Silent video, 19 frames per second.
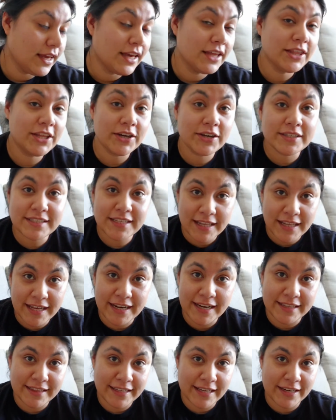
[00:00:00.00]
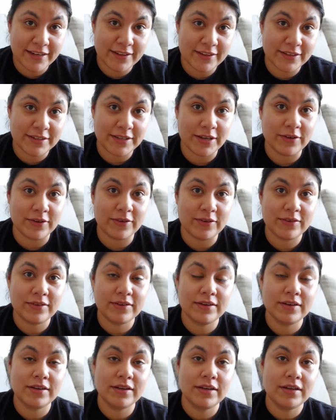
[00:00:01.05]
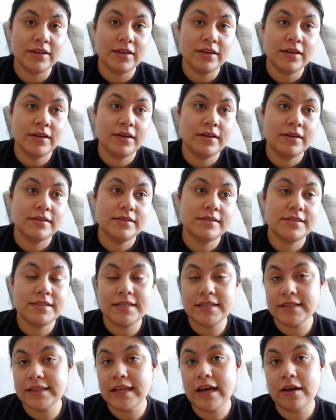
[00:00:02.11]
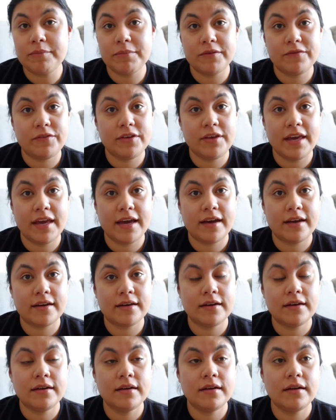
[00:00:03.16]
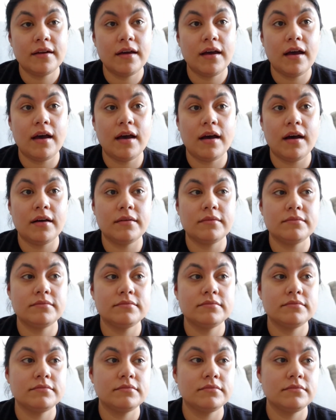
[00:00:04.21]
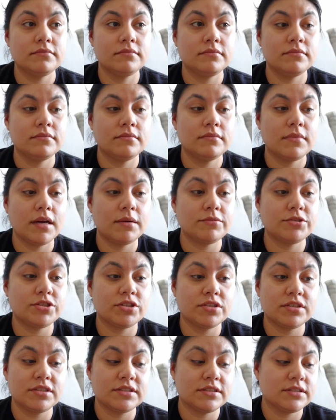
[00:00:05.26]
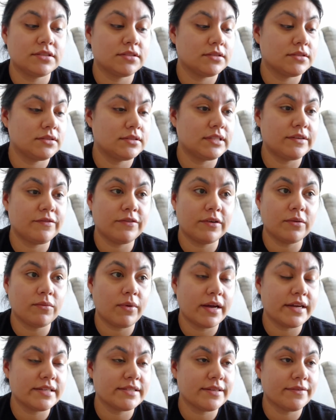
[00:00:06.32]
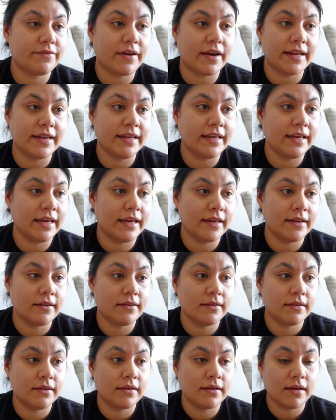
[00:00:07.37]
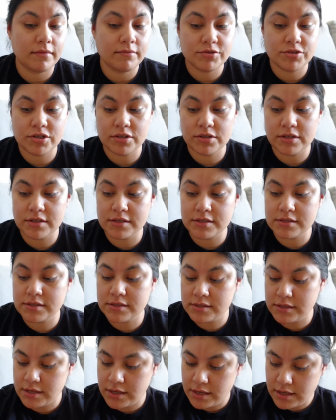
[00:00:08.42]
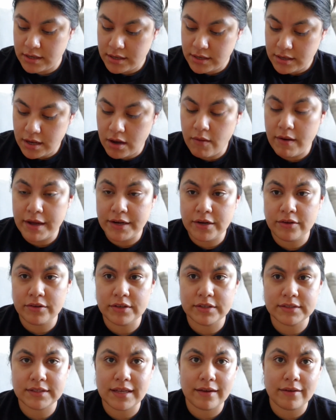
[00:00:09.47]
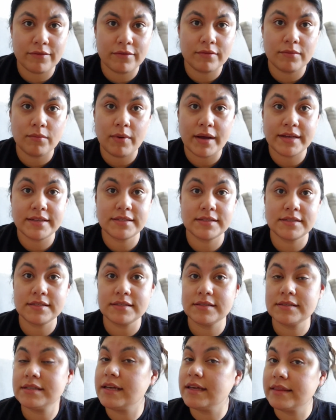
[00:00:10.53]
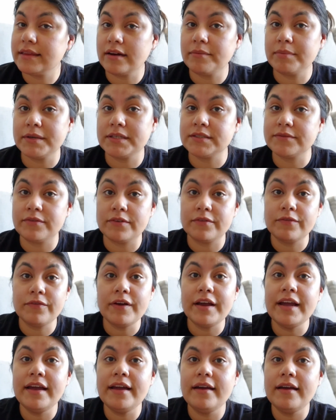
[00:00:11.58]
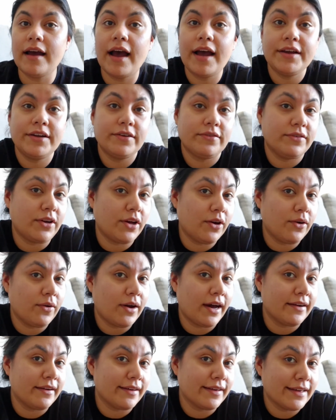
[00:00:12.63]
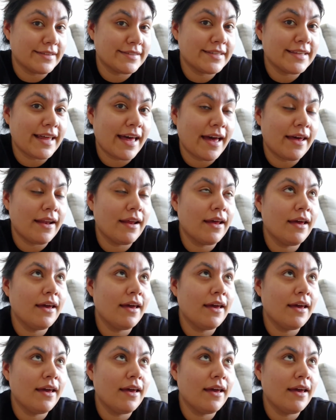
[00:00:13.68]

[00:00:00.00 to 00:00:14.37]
There is a light at the end of the tunnel. Seek the help if you can. I'm sure there's different ways of finding it. I'm sure there's, I know there's like ways to see a therapist for free. I don't know how to get to that.